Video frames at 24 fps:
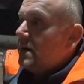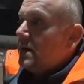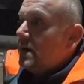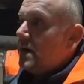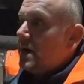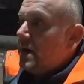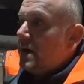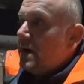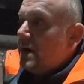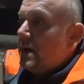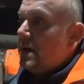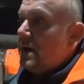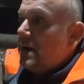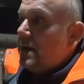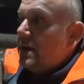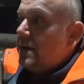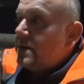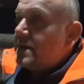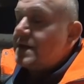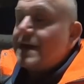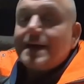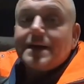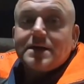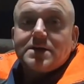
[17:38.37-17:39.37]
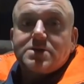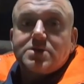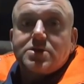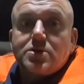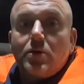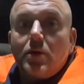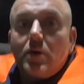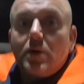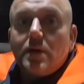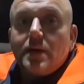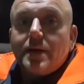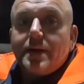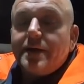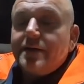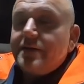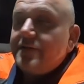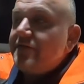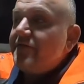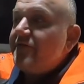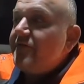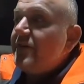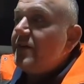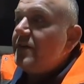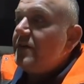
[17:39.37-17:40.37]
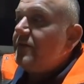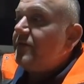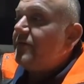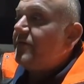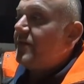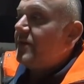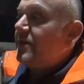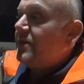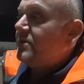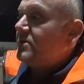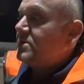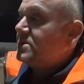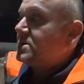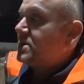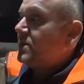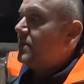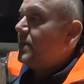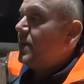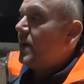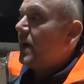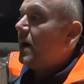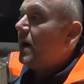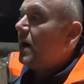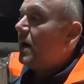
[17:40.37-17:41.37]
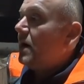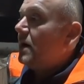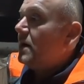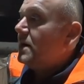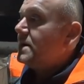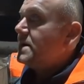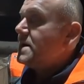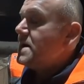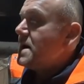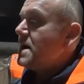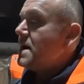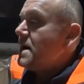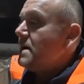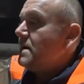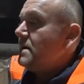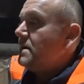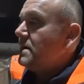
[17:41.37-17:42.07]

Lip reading: thanks to Ollie and Phil for their support. Yeah,